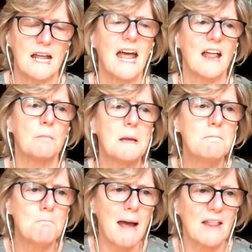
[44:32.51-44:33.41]
has
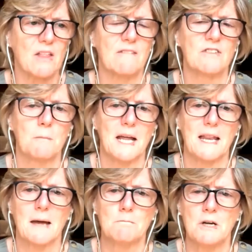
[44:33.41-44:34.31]
been massive to make
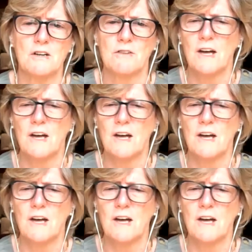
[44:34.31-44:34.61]
that move.